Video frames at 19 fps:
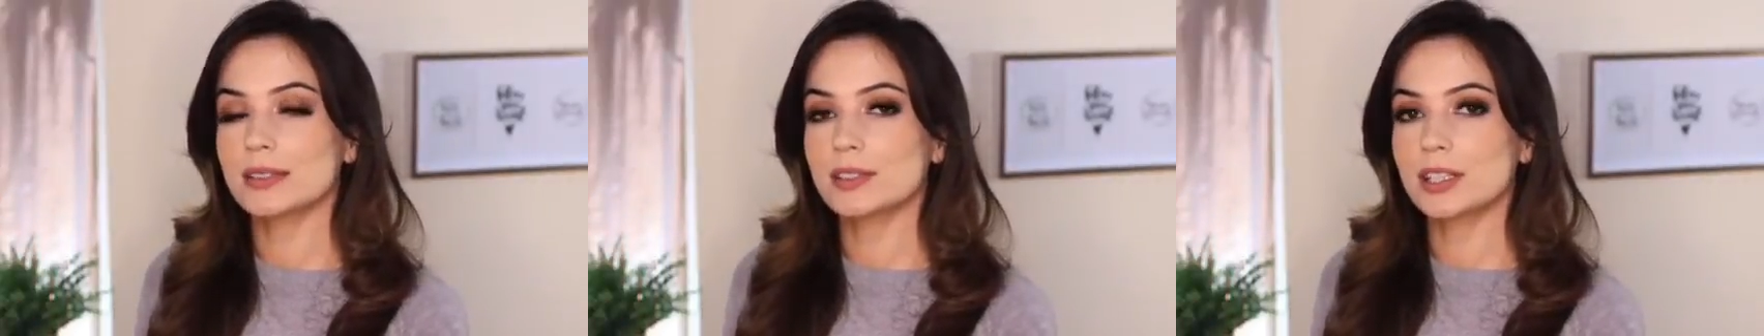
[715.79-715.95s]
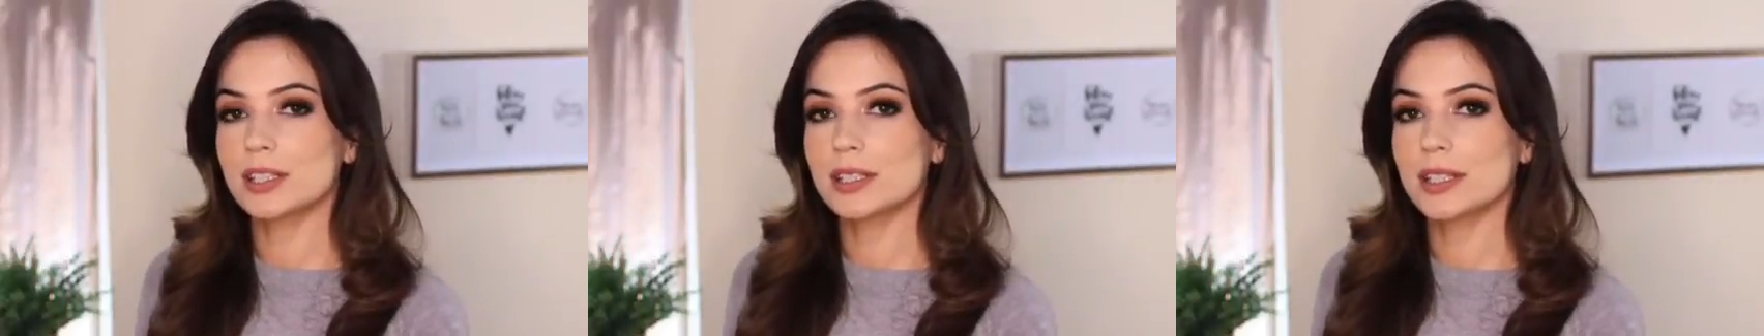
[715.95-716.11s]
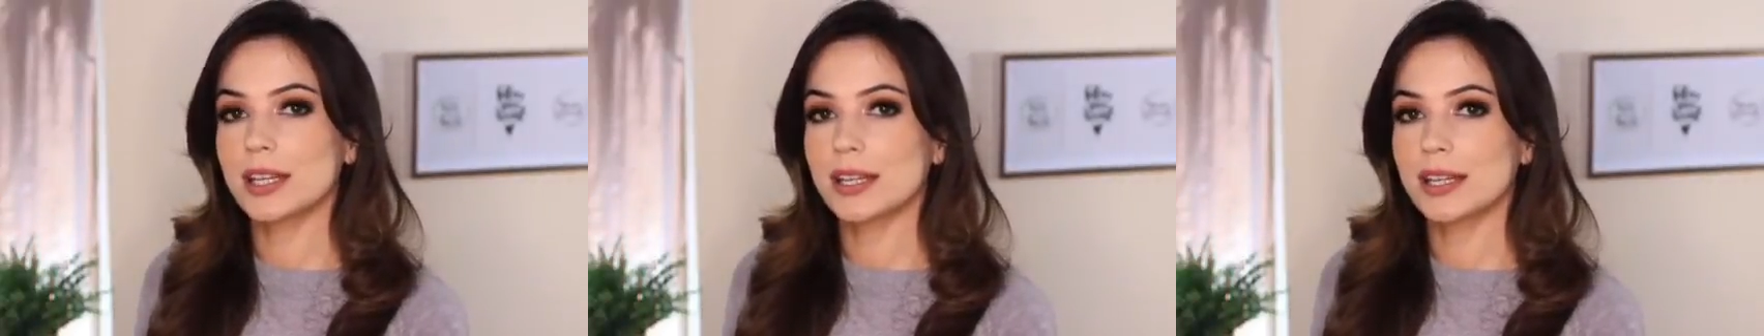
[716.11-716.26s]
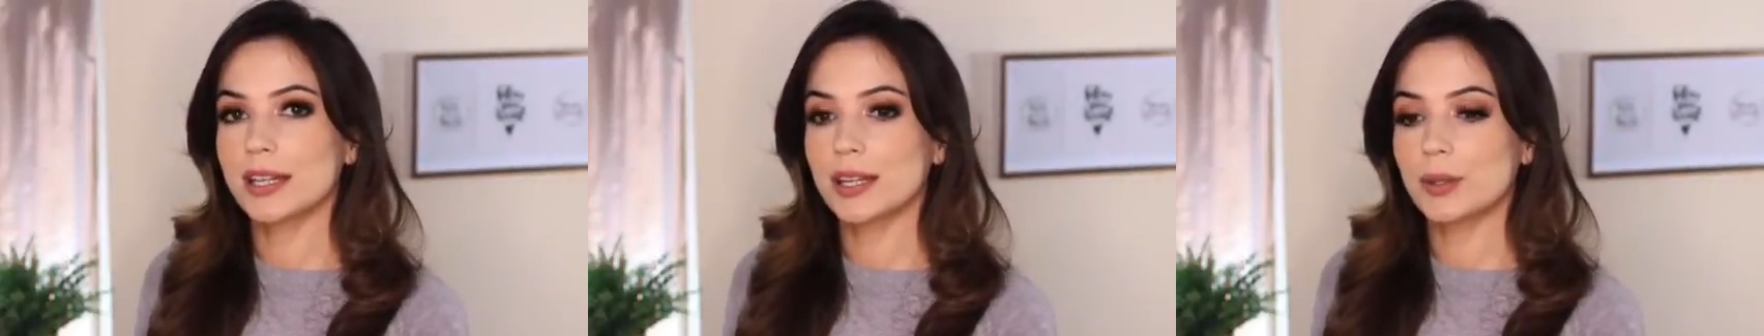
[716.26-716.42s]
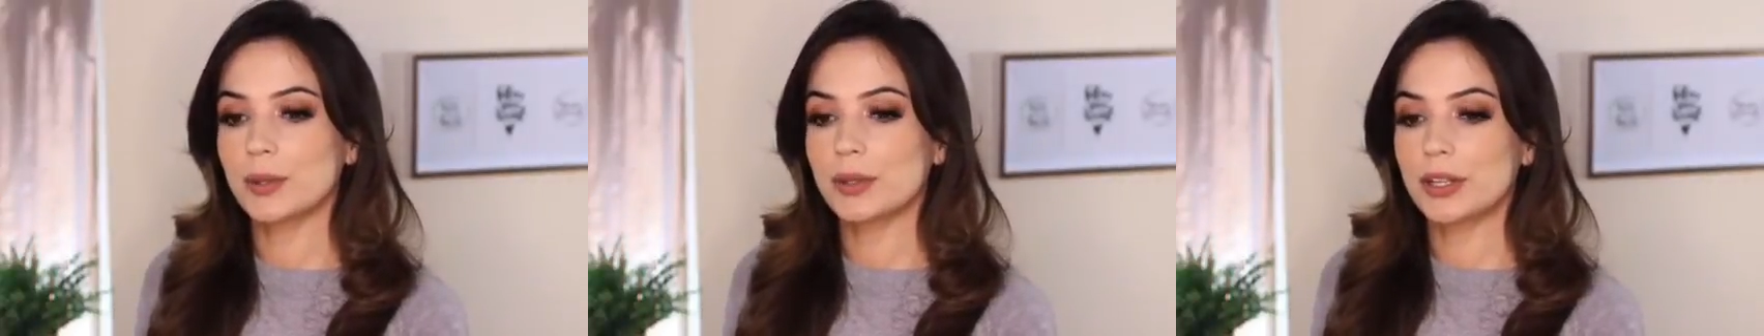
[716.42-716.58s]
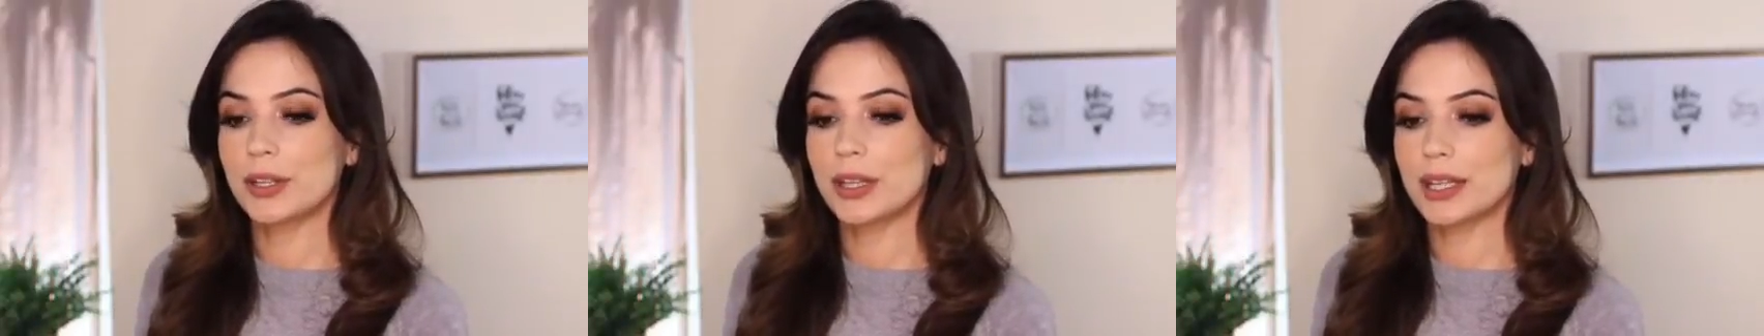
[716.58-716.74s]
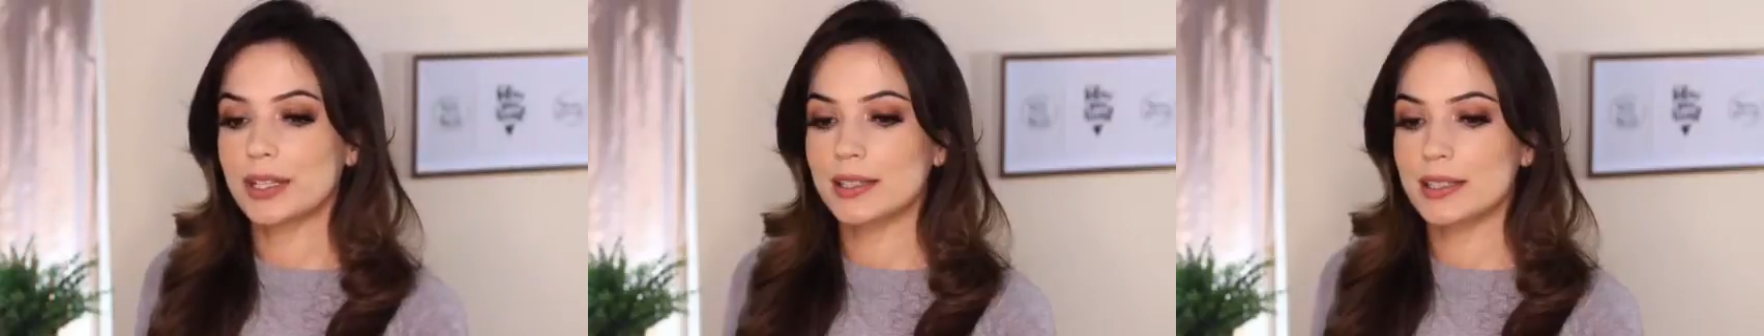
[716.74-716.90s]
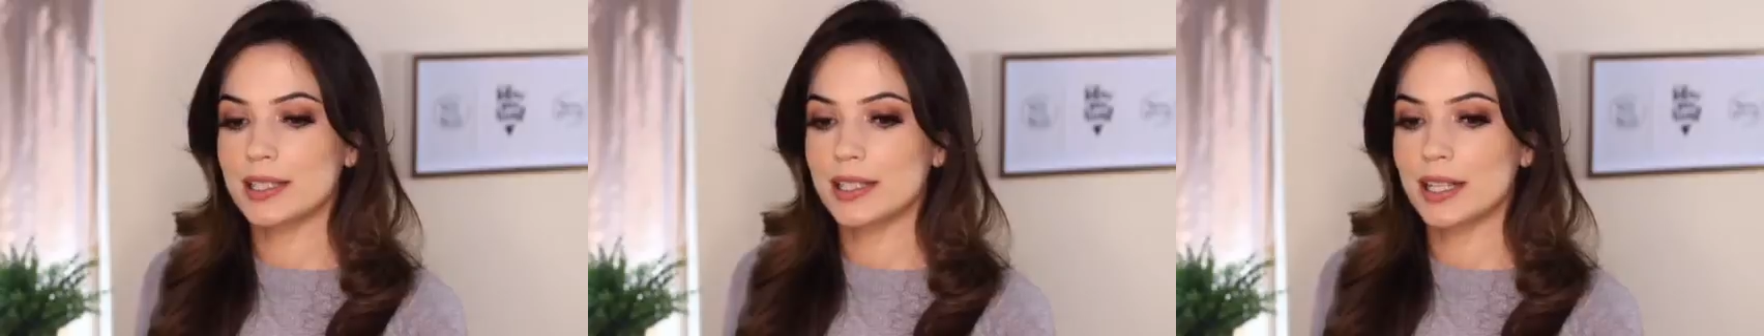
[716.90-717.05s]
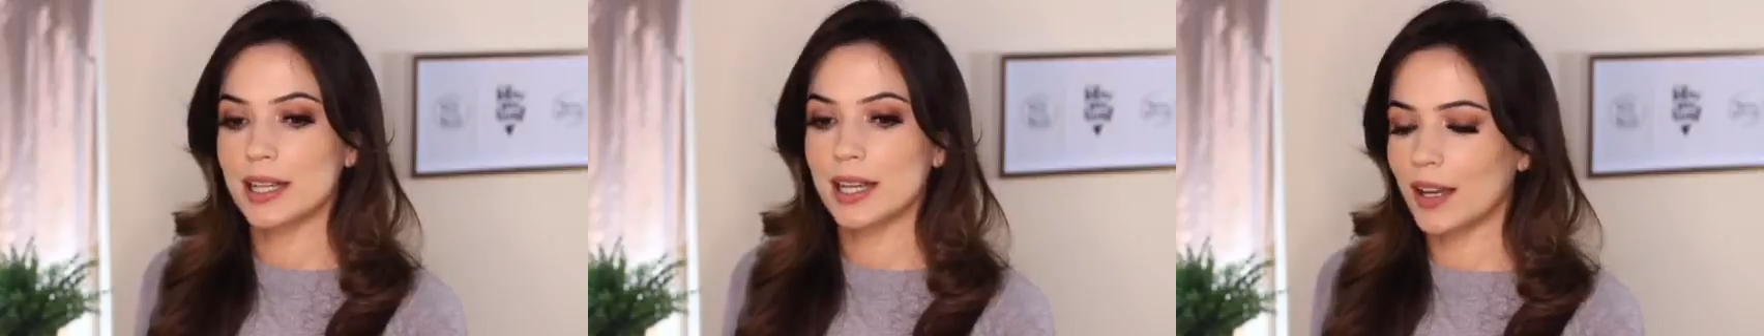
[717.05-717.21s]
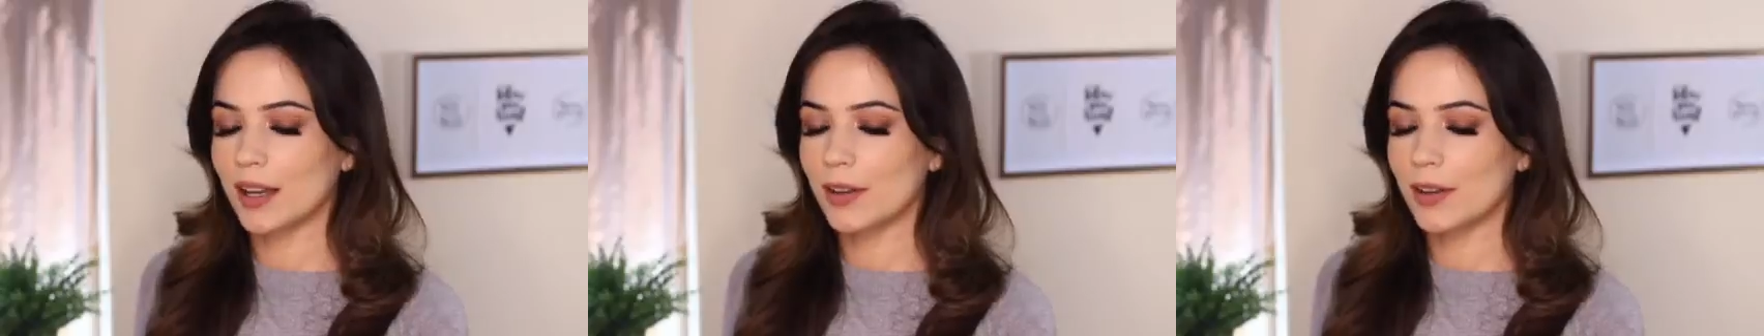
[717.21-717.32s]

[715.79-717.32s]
just hanging out with you guys today.